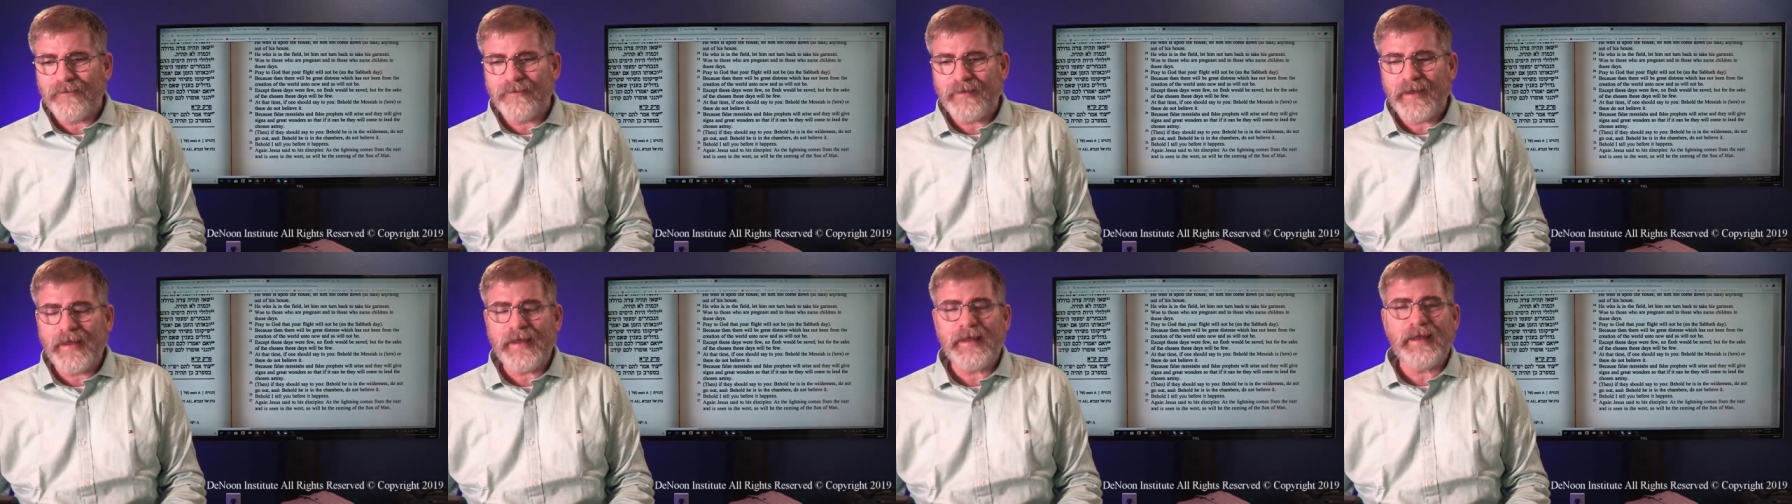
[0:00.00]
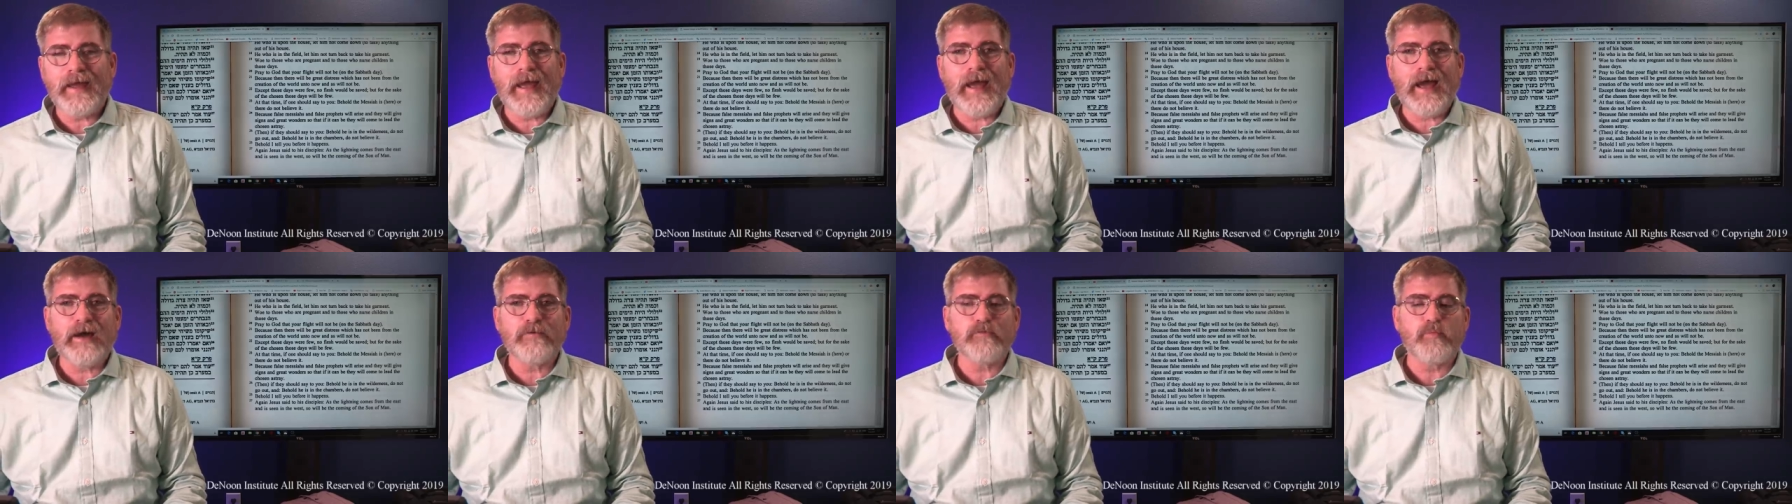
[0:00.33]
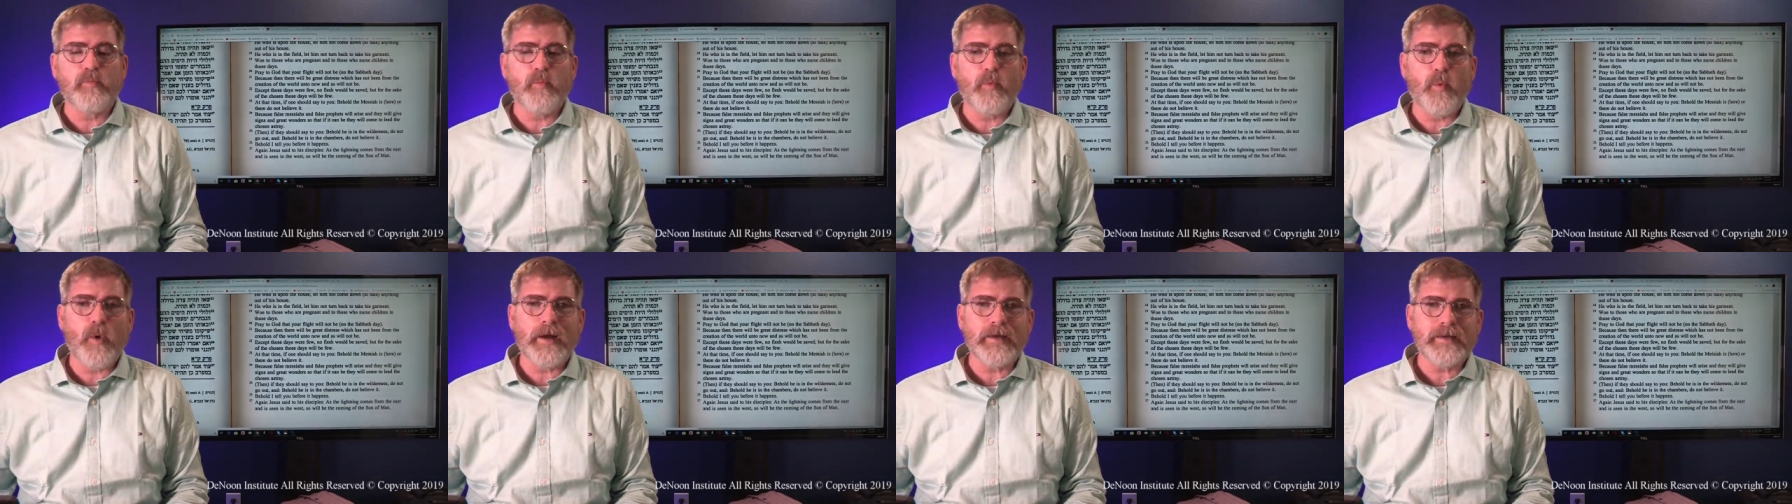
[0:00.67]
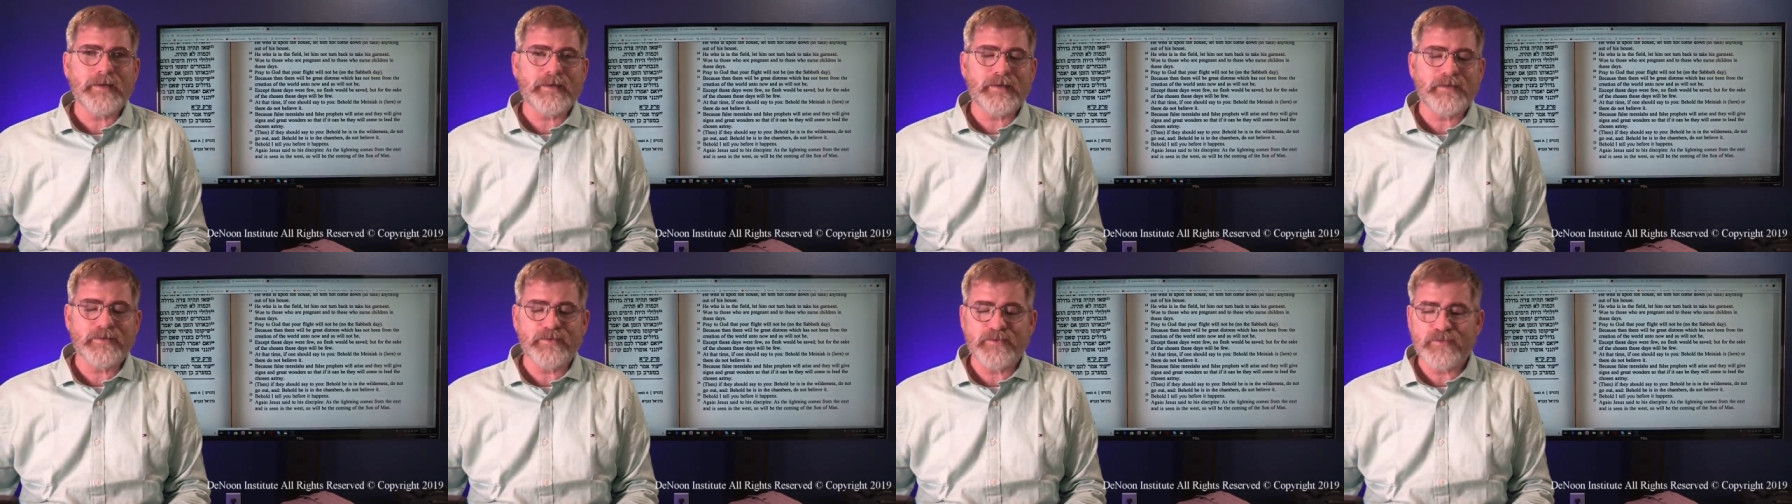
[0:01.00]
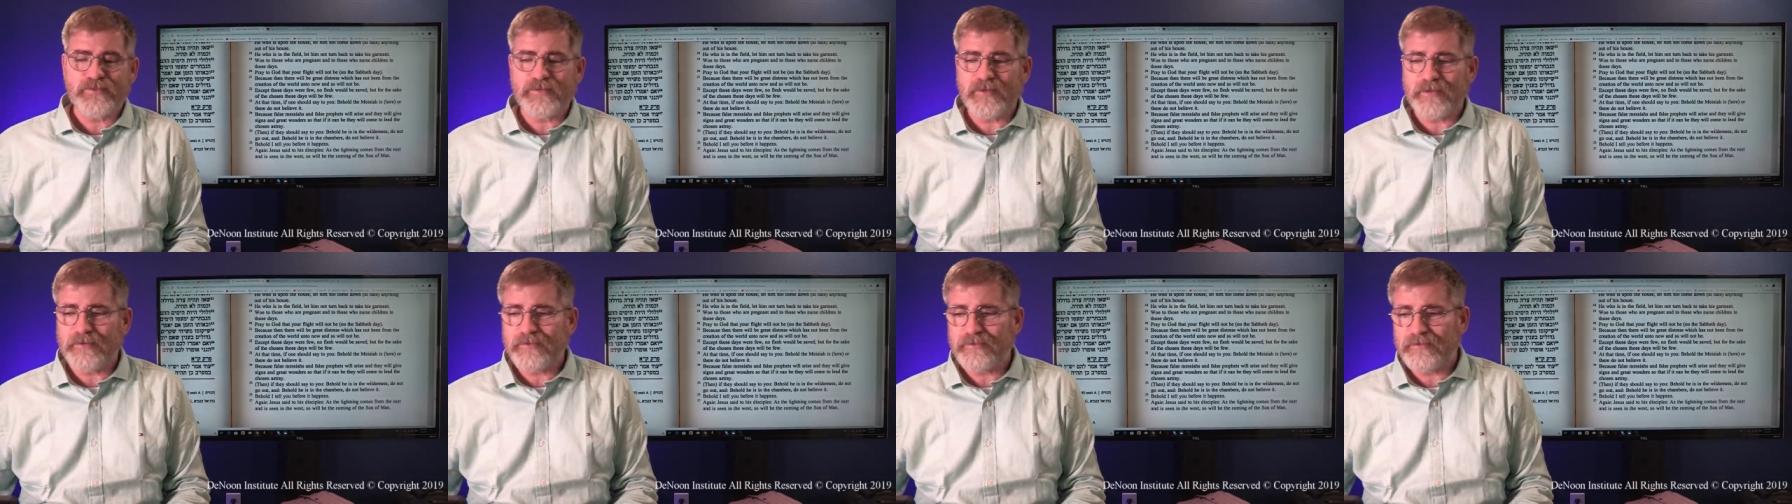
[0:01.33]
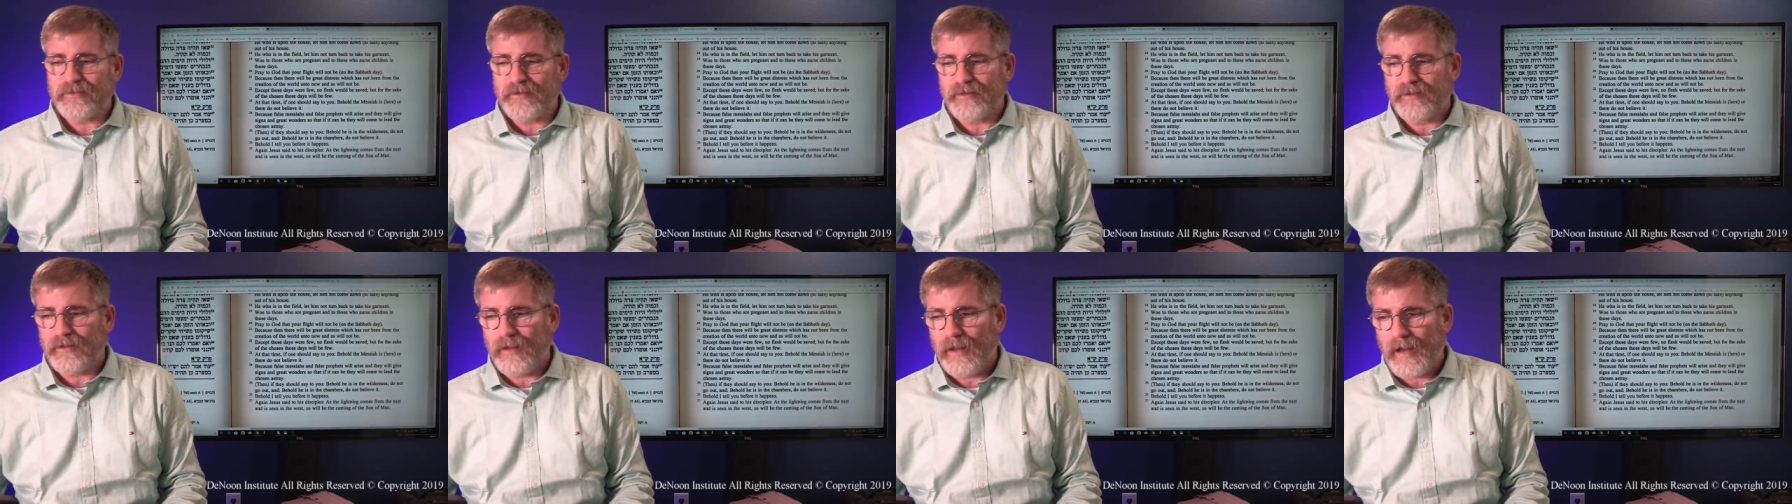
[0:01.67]
they have one
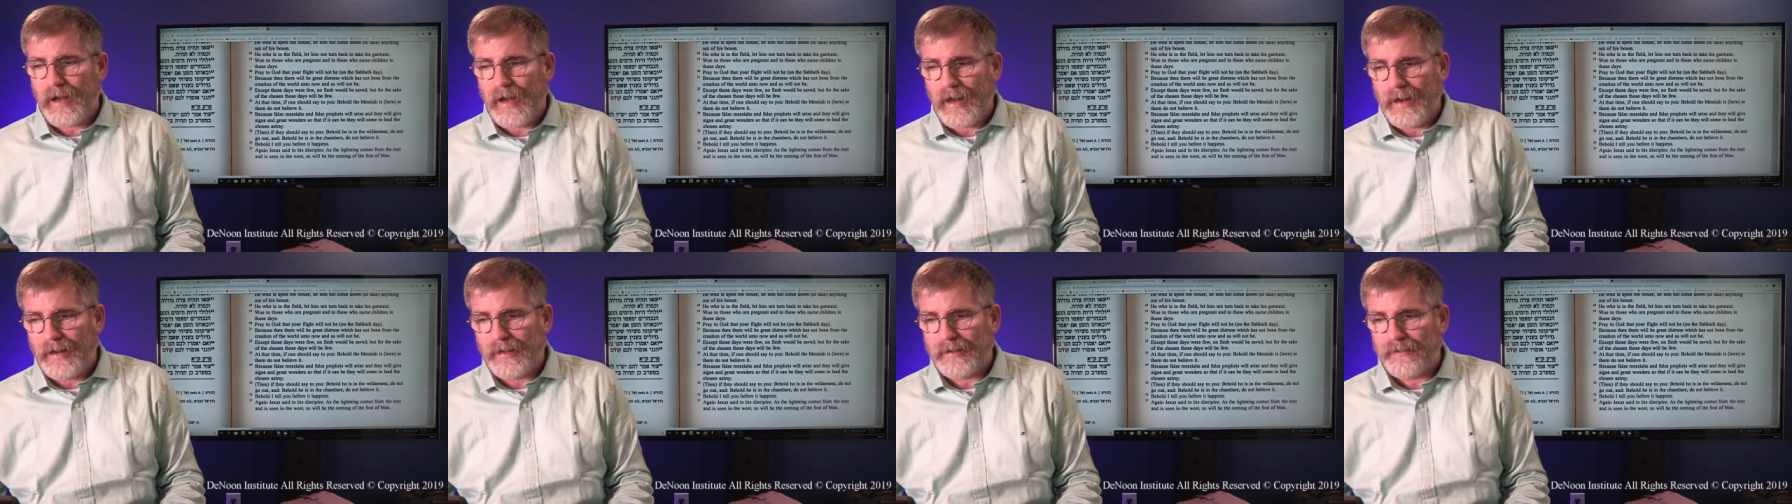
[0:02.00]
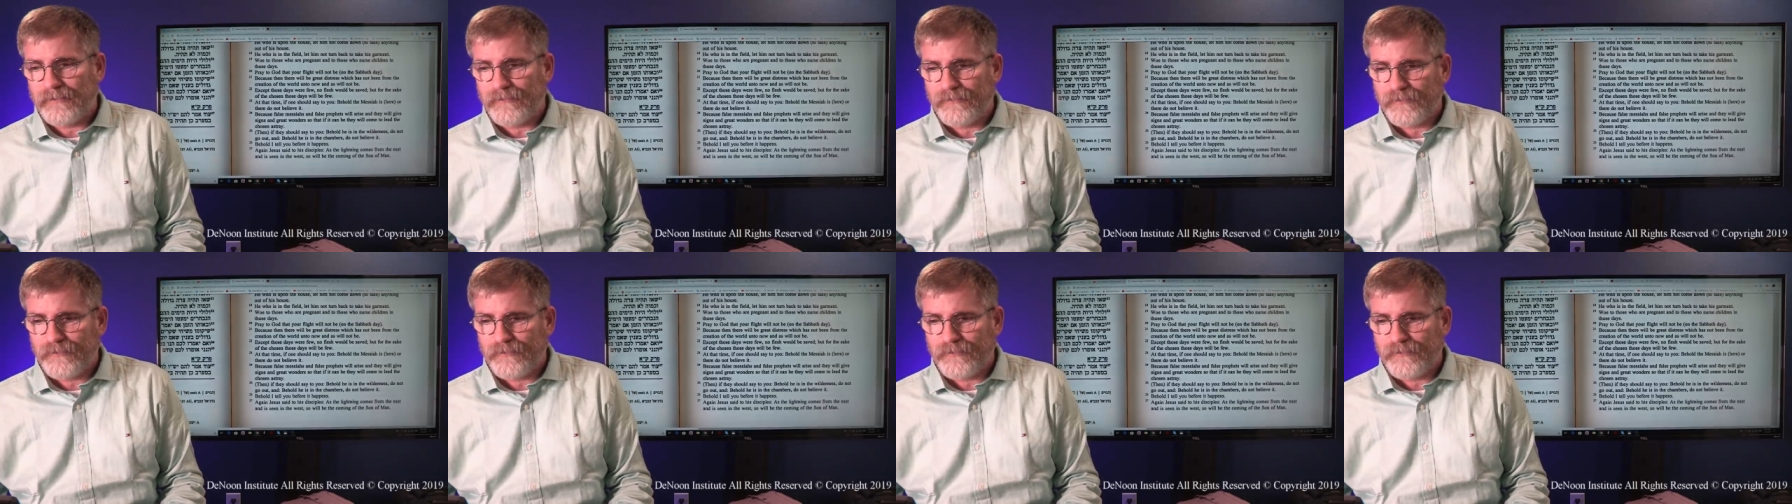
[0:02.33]
consistent lie.